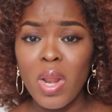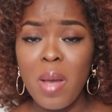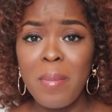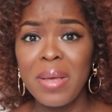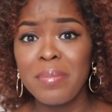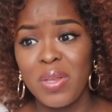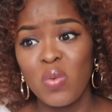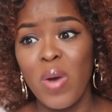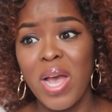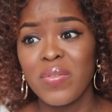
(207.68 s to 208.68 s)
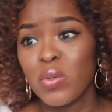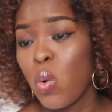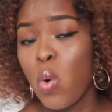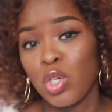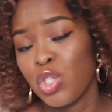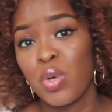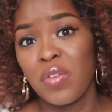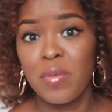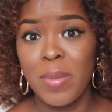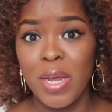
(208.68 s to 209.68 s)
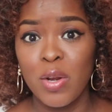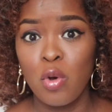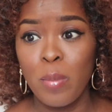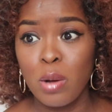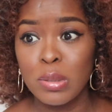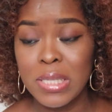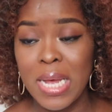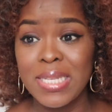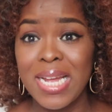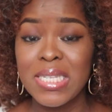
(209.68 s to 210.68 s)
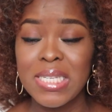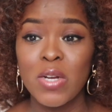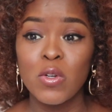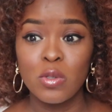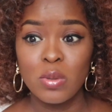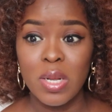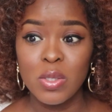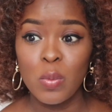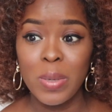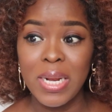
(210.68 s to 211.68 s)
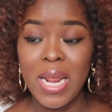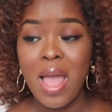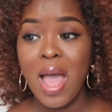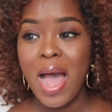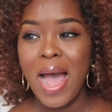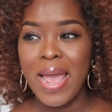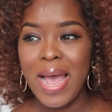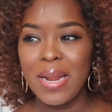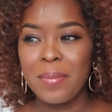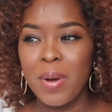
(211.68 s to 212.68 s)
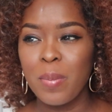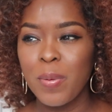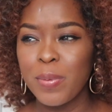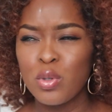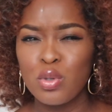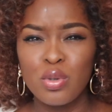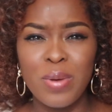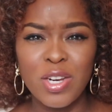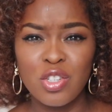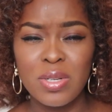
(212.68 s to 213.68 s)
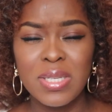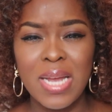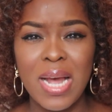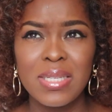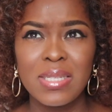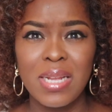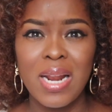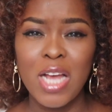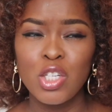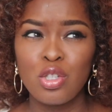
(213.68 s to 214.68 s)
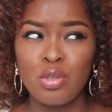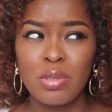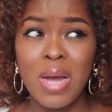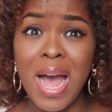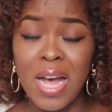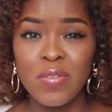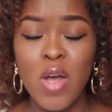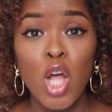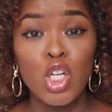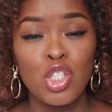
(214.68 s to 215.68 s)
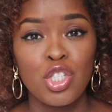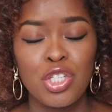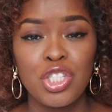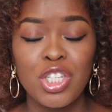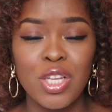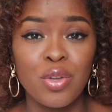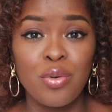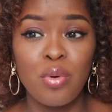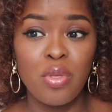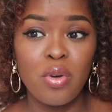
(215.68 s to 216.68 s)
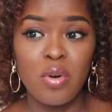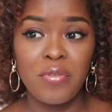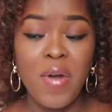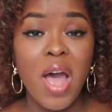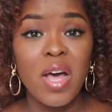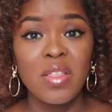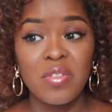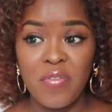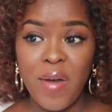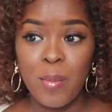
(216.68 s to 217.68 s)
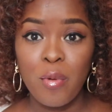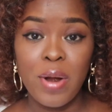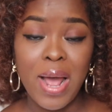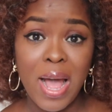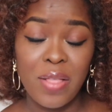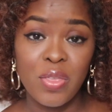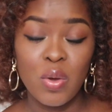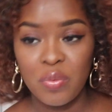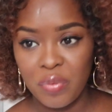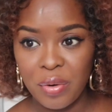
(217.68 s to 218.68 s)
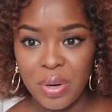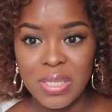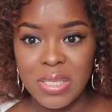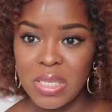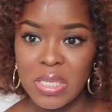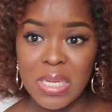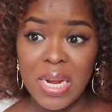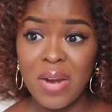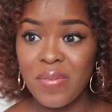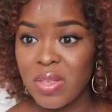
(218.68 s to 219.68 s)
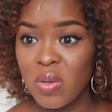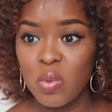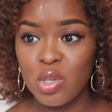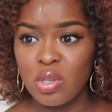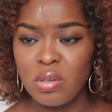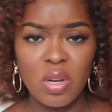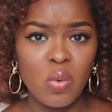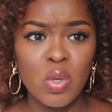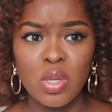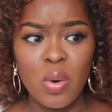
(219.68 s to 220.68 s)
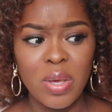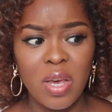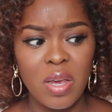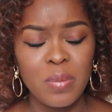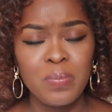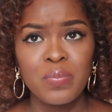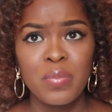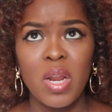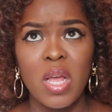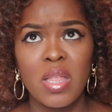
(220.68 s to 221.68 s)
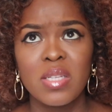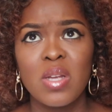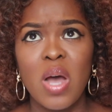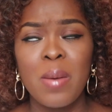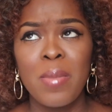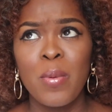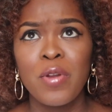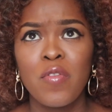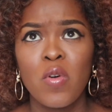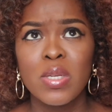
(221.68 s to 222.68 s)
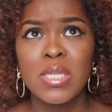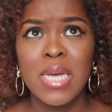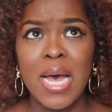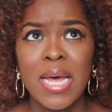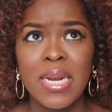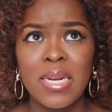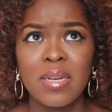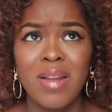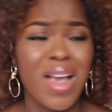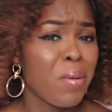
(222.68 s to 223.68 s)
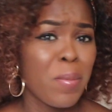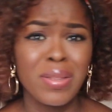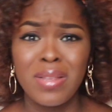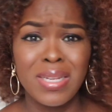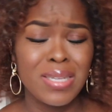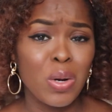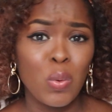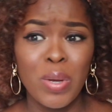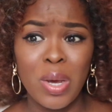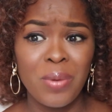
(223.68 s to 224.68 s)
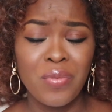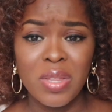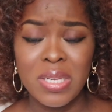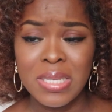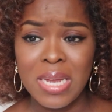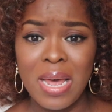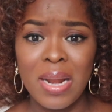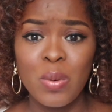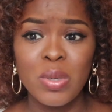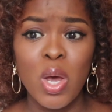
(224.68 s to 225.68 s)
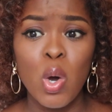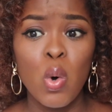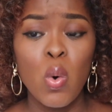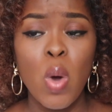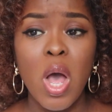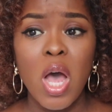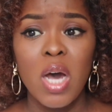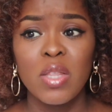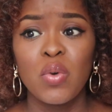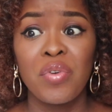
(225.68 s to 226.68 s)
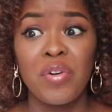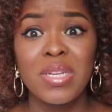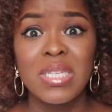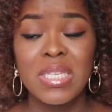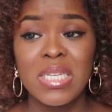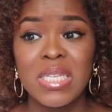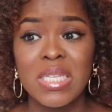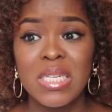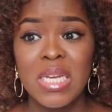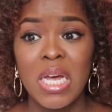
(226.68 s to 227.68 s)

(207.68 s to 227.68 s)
my midwives or just going for my normal scans. I had to say consultant. So meaning I had about probably 2 extra scans than I should have, just to check the growth of the fibroid and the ovarian cyst, and everything was, you know, was okay. This I went for a scan. I can't remember the exact week I went for the scan, and it was like, oh, the ovarian cyst